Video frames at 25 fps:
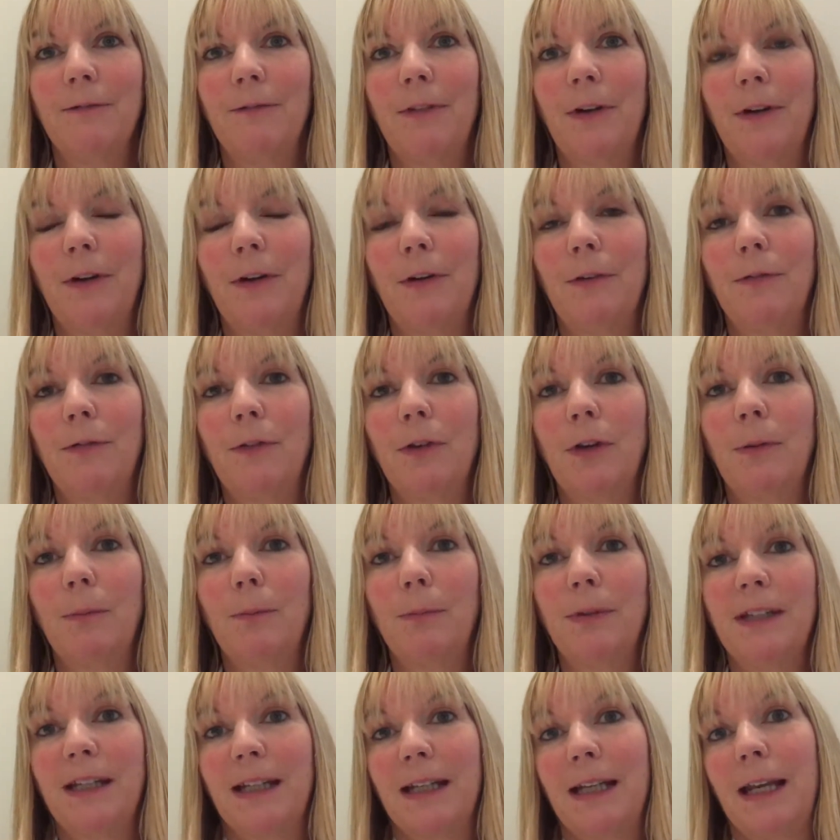Very often,
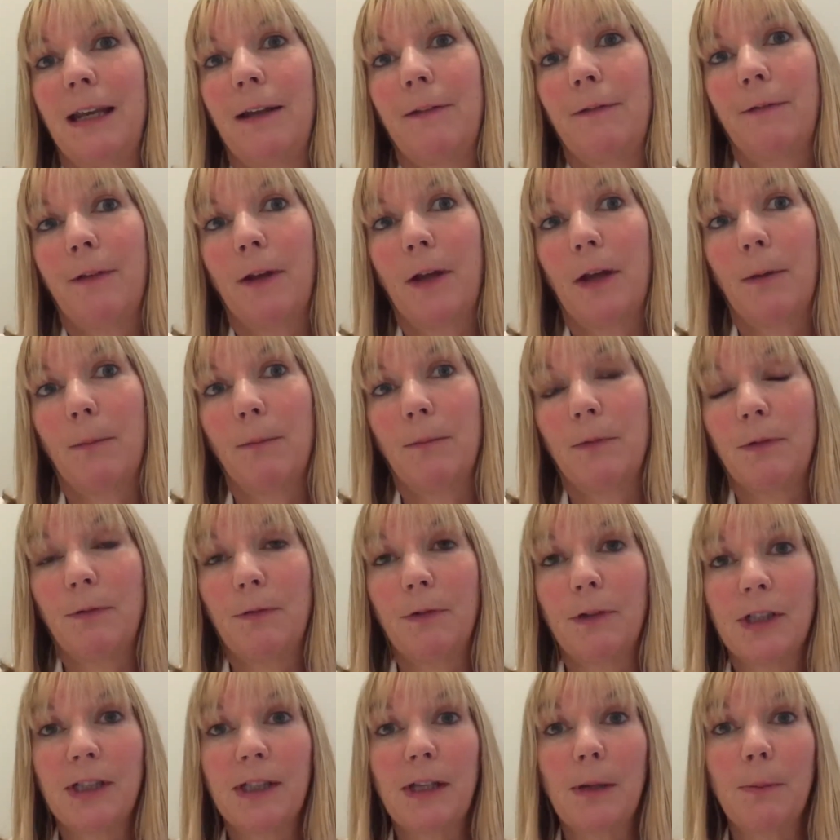particularly if,
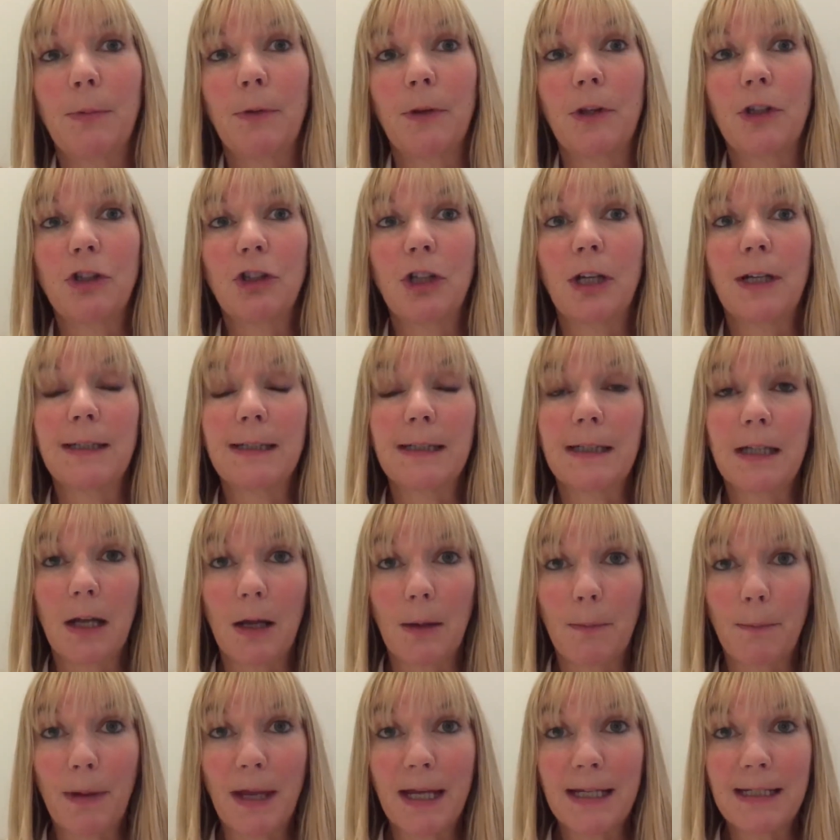for example, the child's
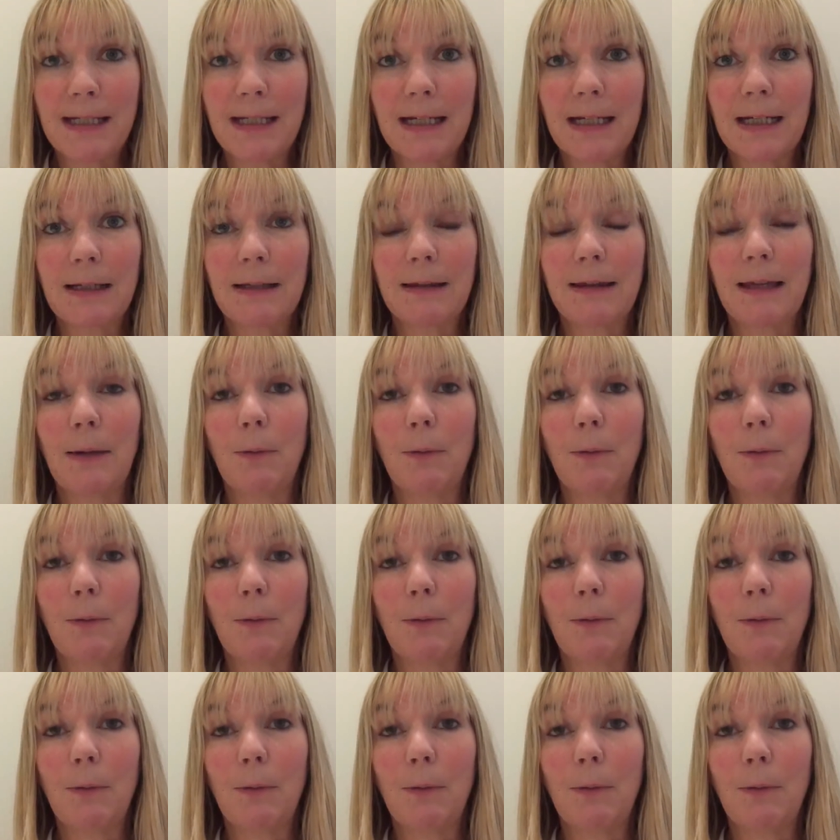diabetic,